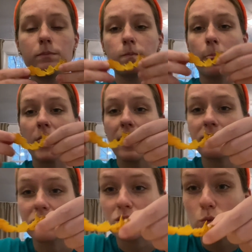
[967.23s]
That
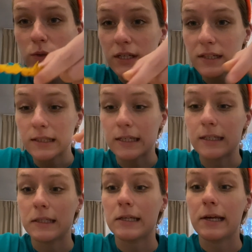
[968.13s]
is sweet like
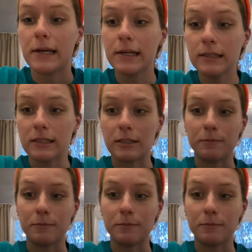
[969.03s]
candy.